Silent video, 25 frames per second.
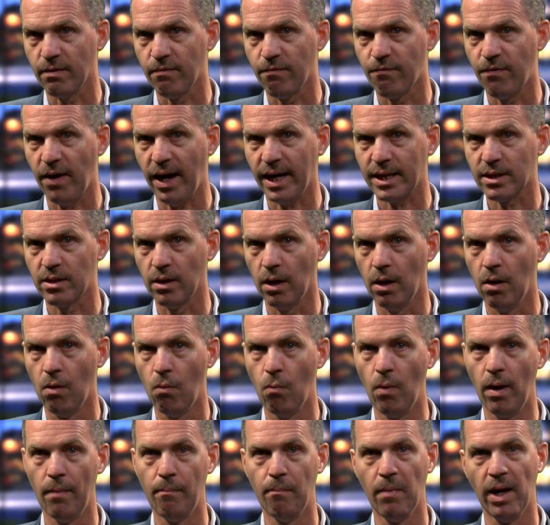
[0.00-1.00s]
factor
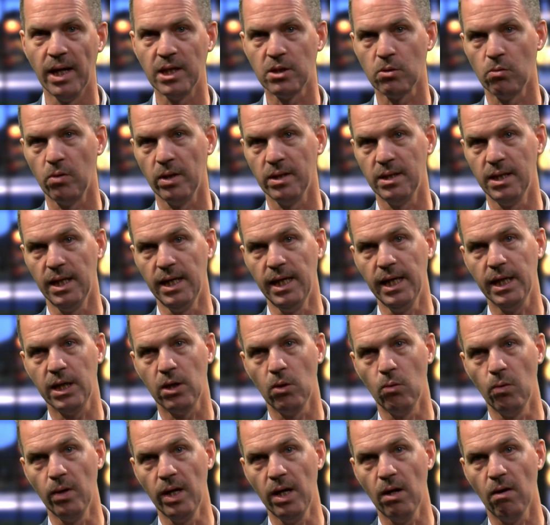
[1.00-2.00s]
when measuring the
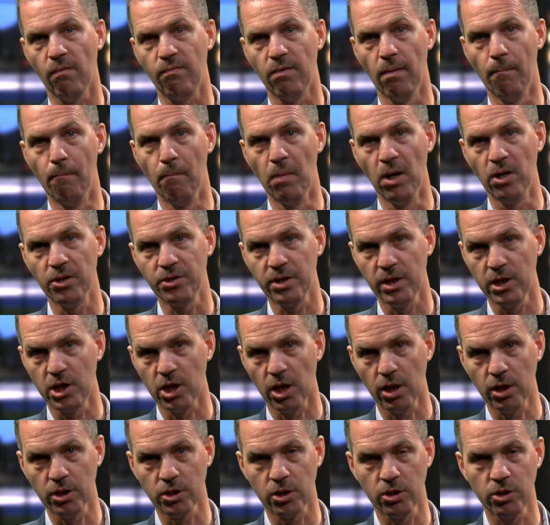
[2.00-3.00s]
EQE of a
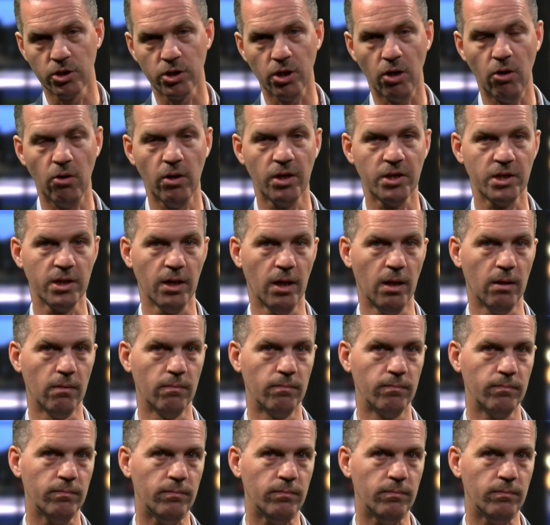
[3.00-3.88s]
multi-junction solar cell.